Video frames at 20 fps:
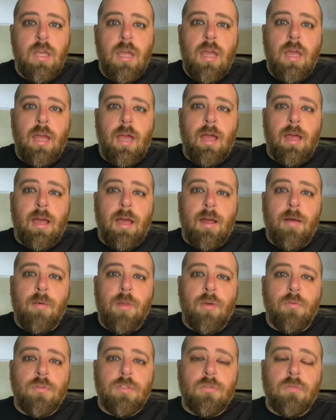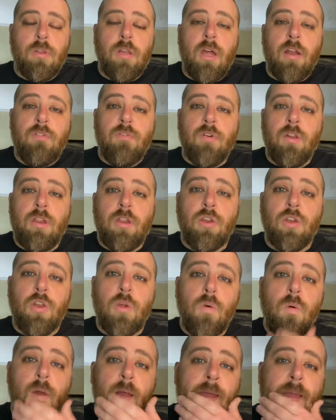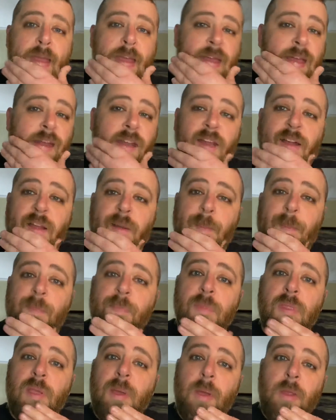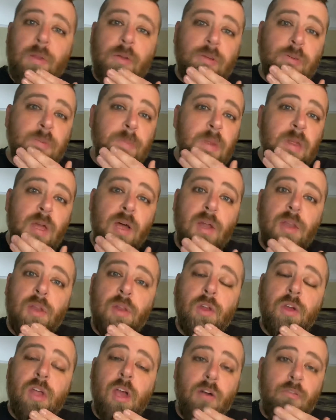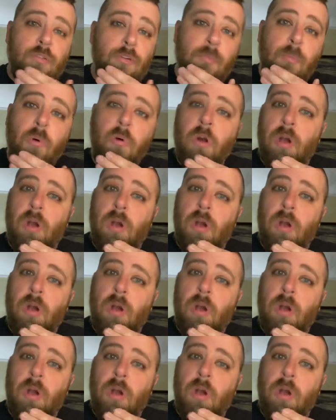It was a real lot of fun to do, and I'd be on the lookout for more.